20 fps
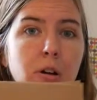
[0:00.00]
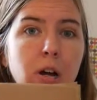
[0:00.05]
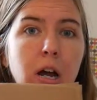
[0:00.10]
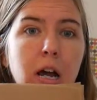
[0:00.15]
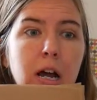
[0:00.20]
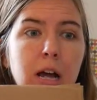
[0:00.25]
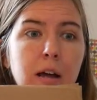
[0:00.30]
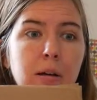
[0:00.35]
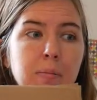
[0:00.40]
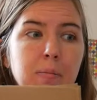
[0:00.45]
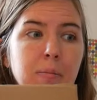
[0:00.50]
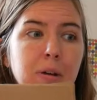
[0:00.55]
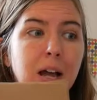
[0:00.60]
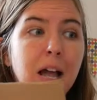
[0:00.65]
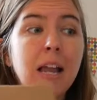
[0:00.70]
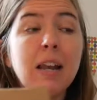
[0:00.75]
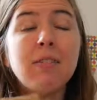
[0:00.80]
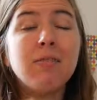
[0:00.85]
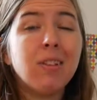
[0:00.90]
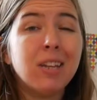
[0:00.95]
um,
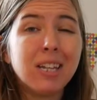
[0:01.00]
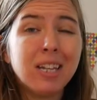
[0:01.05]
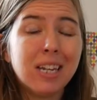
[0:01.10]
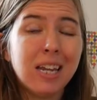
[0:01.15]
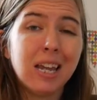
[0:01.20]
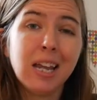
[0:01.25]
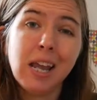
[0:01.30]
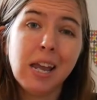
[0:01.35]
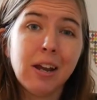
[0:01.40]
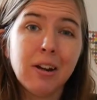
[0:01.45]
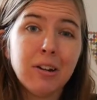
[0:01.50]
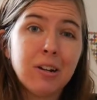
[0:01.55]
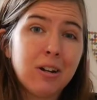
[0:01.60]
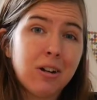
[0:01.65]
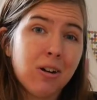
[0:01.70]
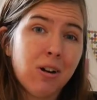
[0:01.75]
kind of like an Eric